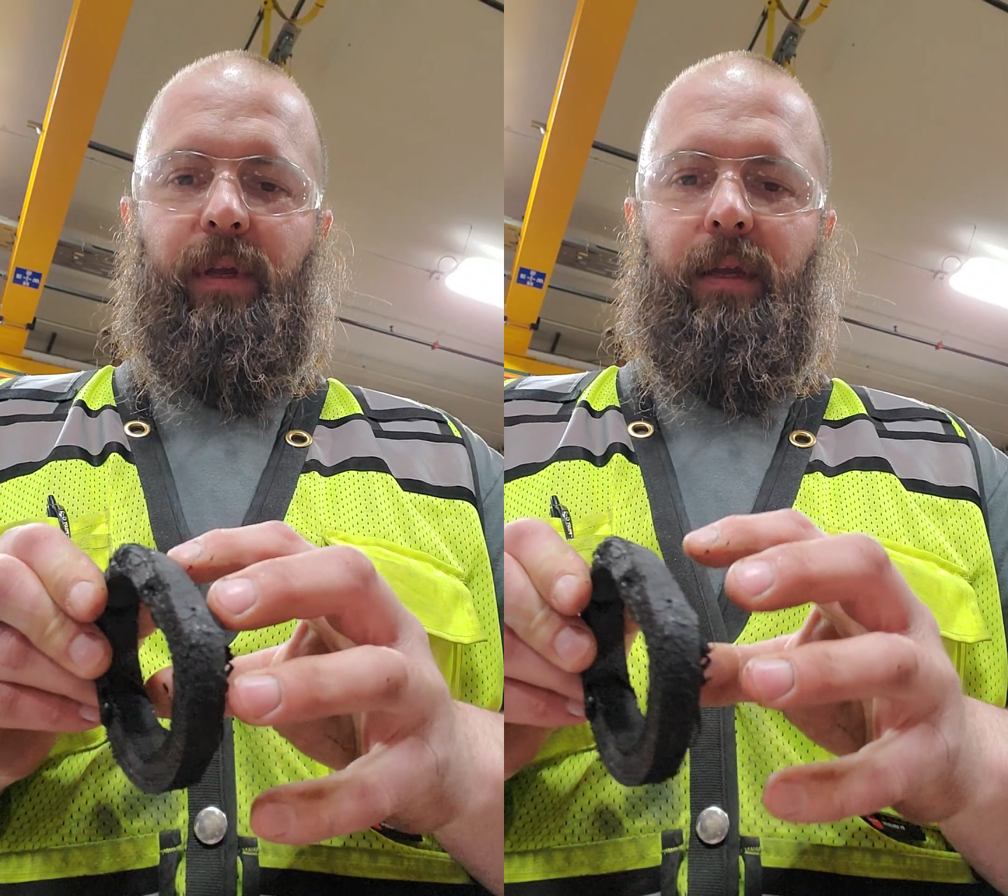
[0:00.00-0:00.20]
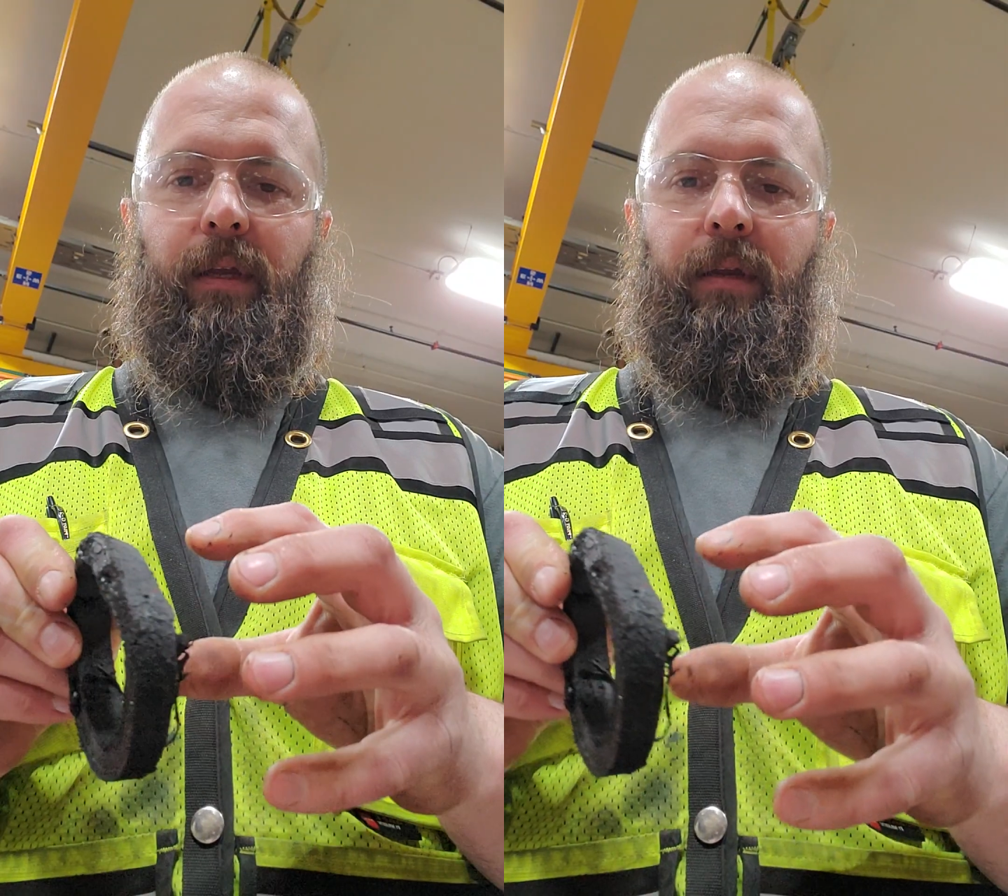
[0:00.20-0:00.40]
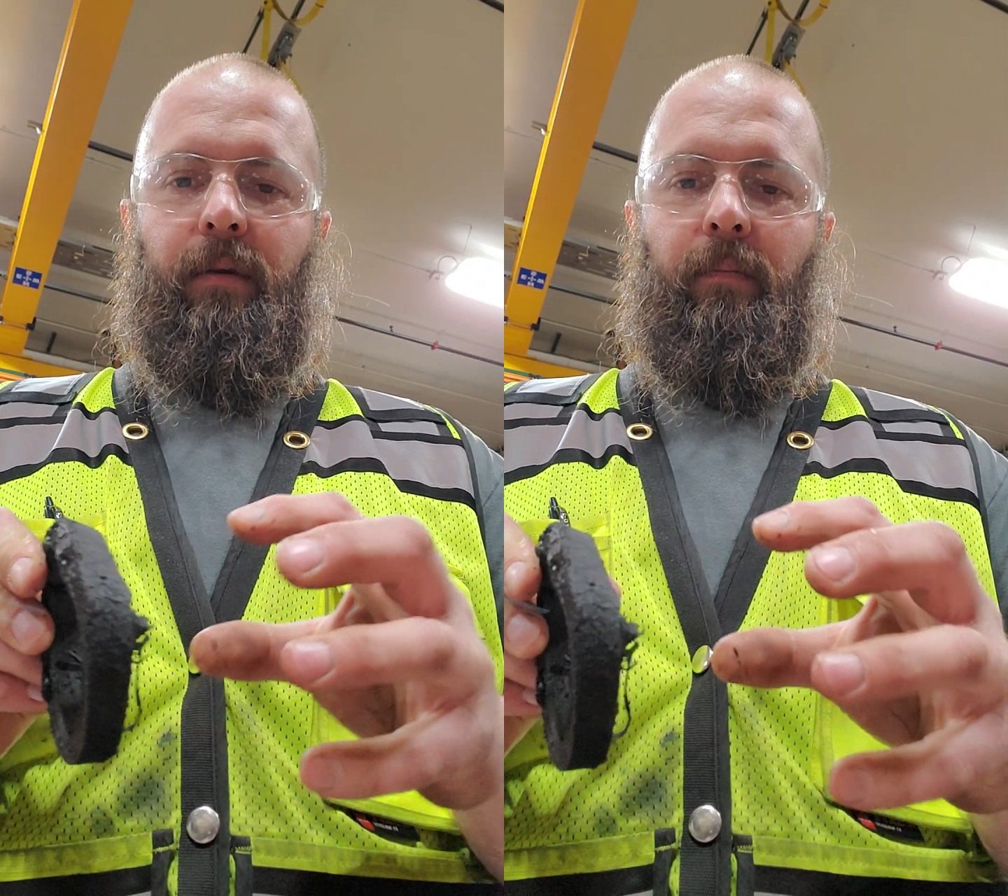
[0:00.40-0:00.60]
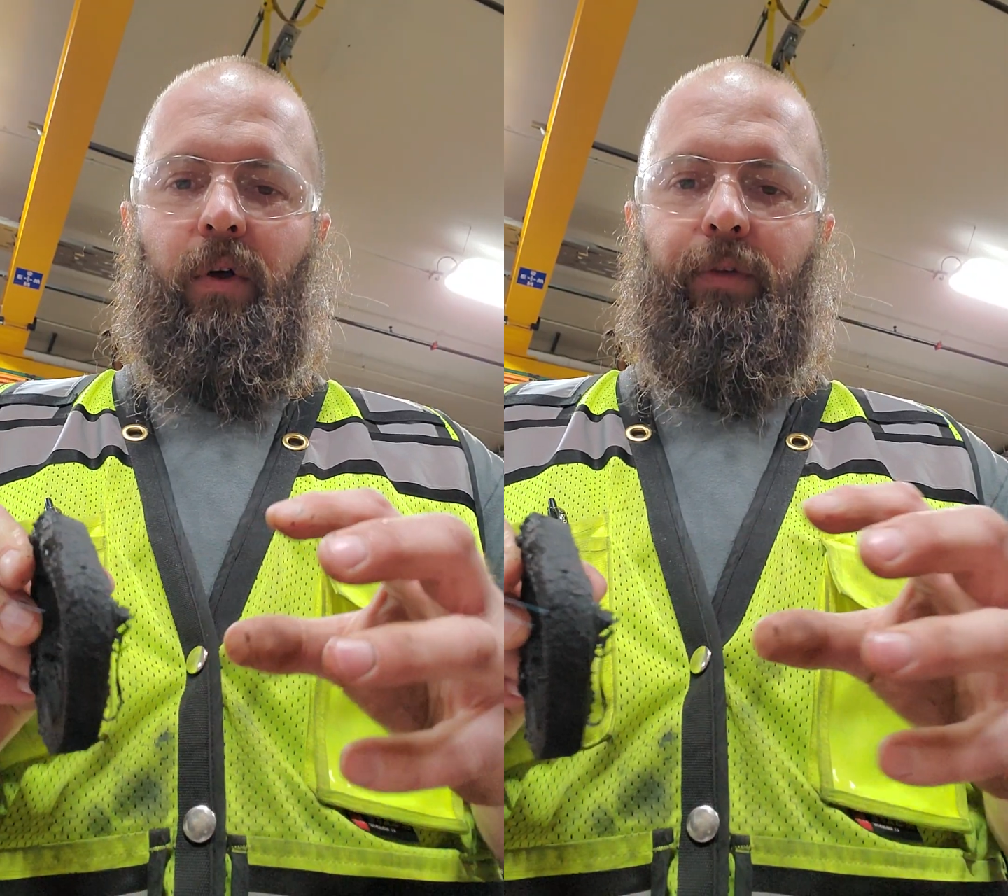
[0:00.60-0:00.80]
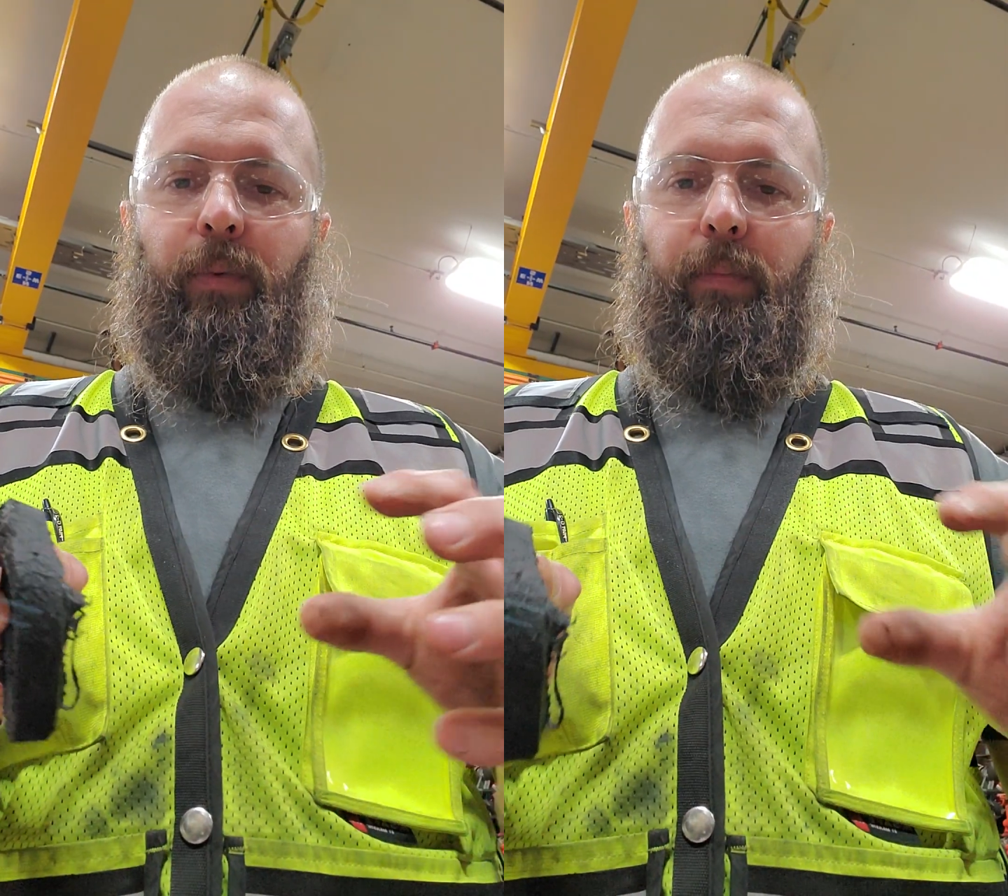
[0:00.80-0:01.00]
in
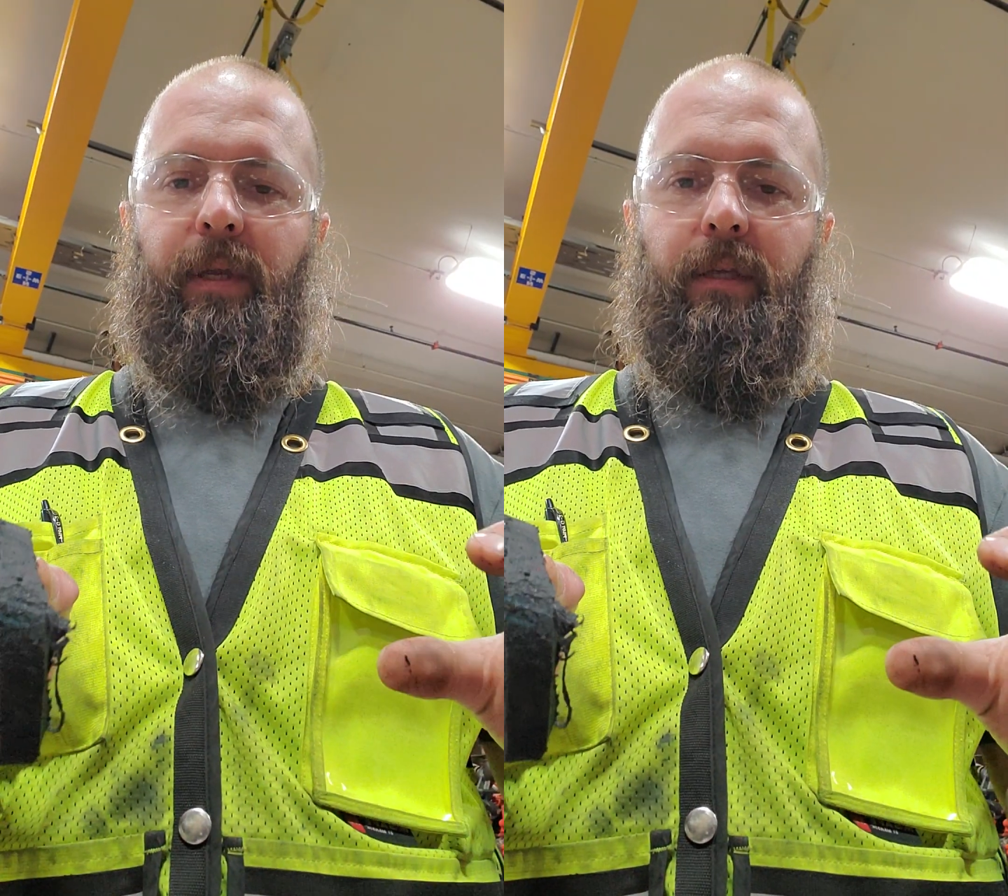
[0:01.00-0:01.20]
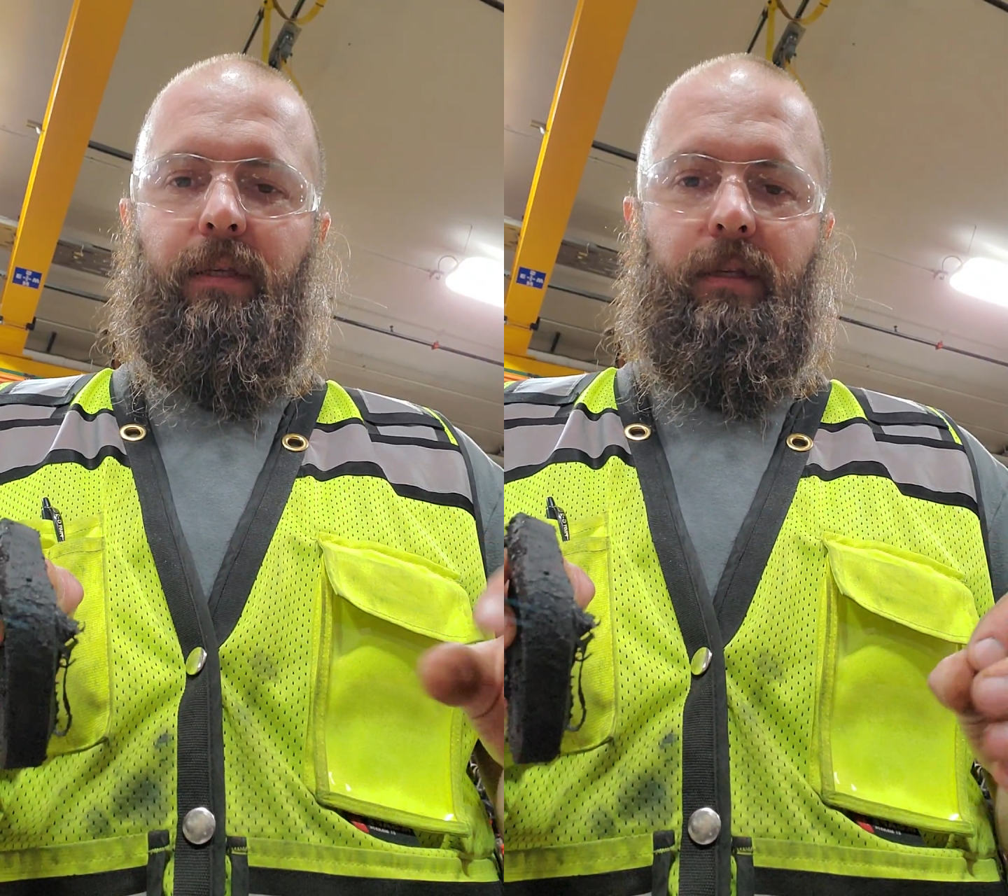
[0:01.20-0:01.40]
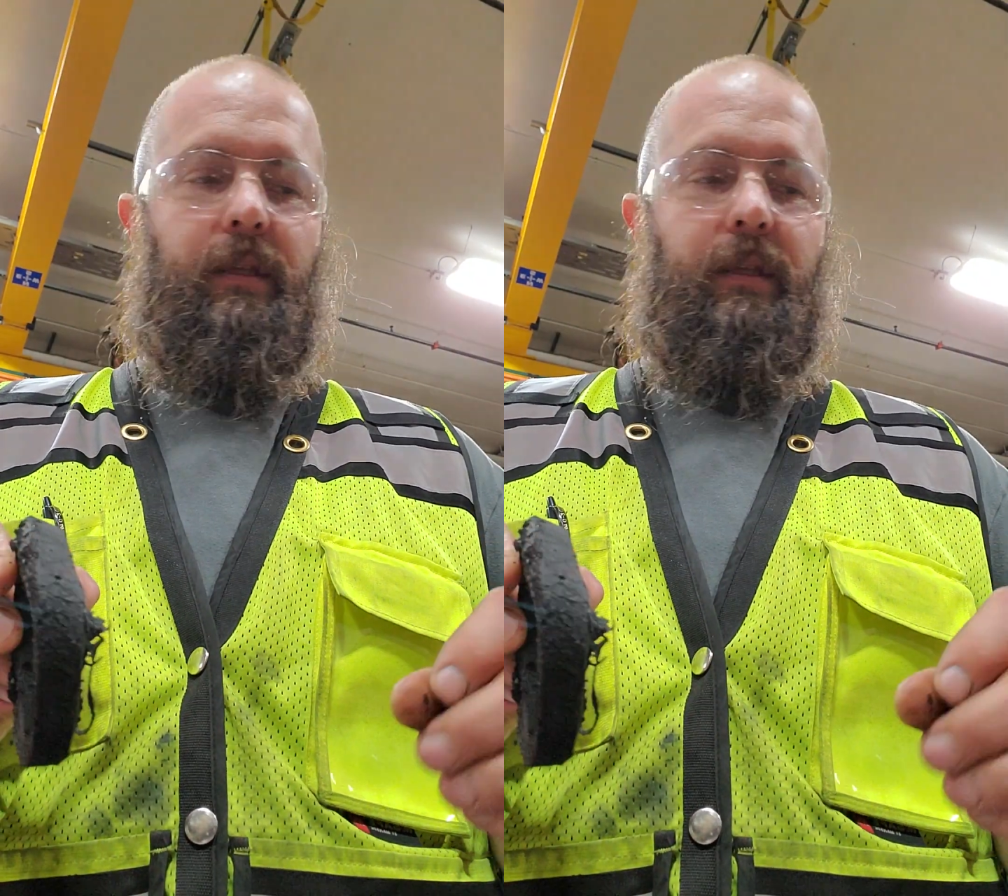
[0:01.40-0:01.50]
multiple pieces.